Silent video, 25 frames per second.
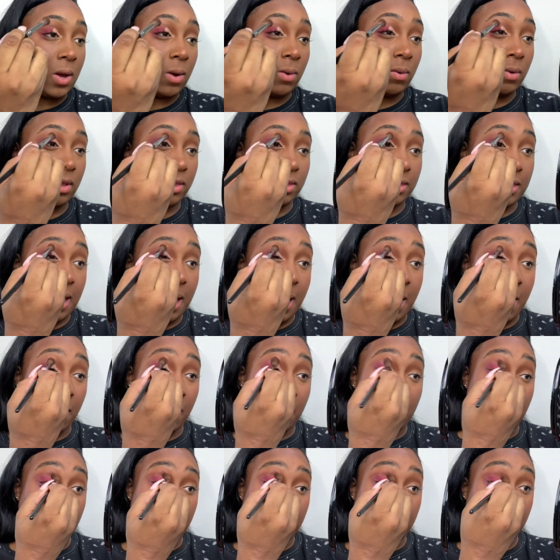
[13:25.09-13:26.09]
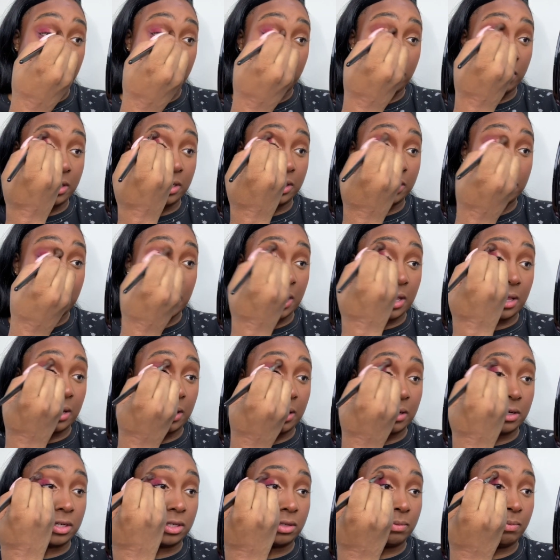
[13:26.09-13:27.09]
with that crease color
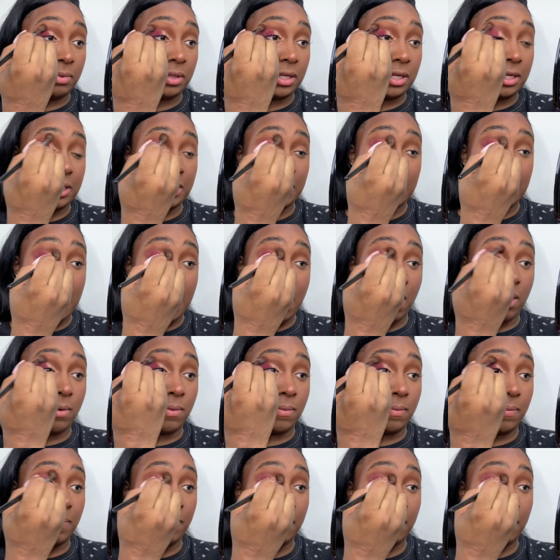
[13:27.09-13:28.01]
and just blend it out.